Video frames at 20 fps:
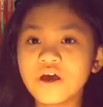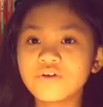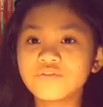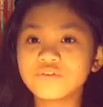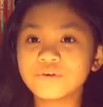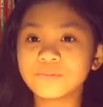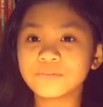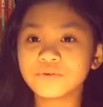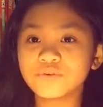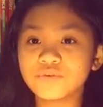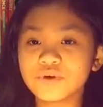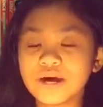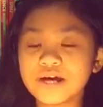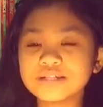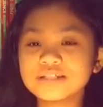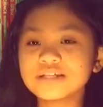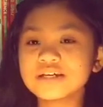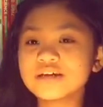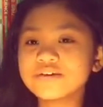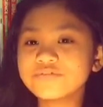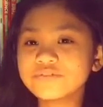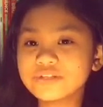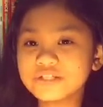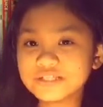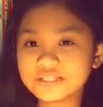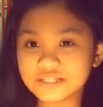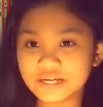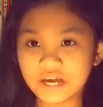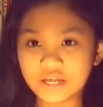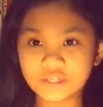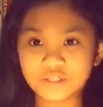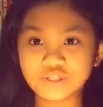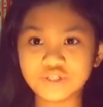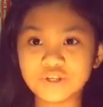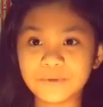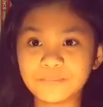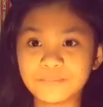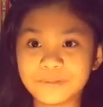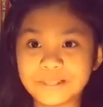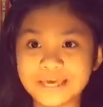from the rising of the sun to
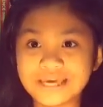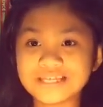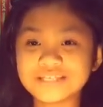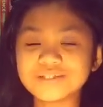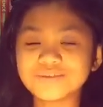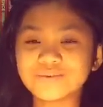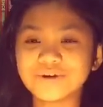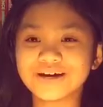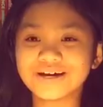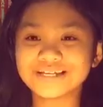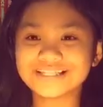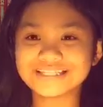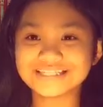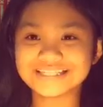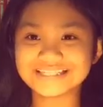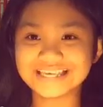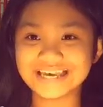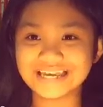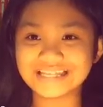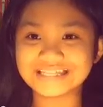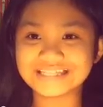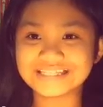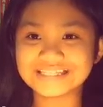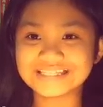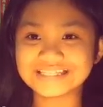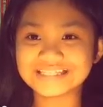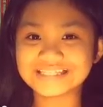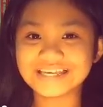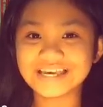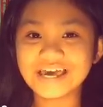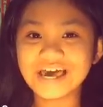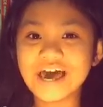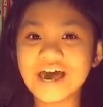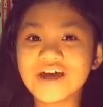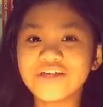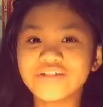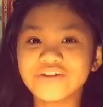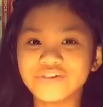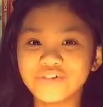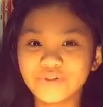the place where it sets,
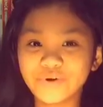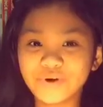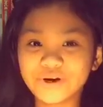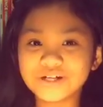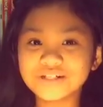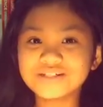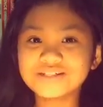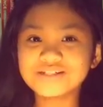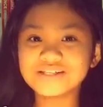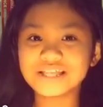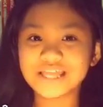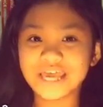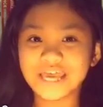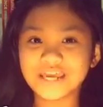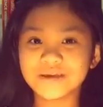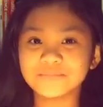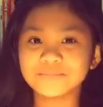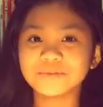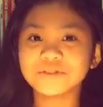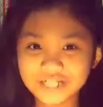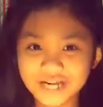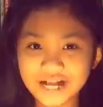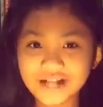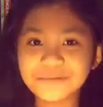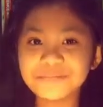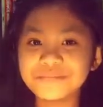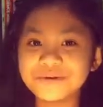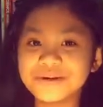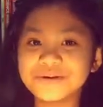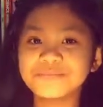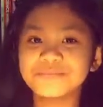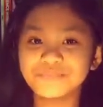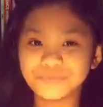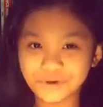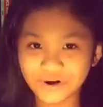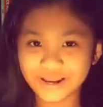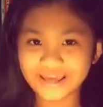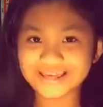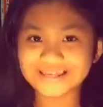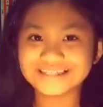the Lord's name shall be
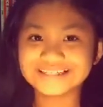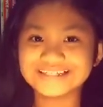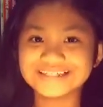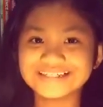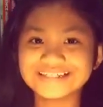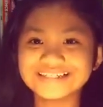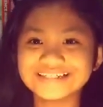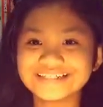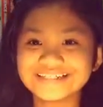praised.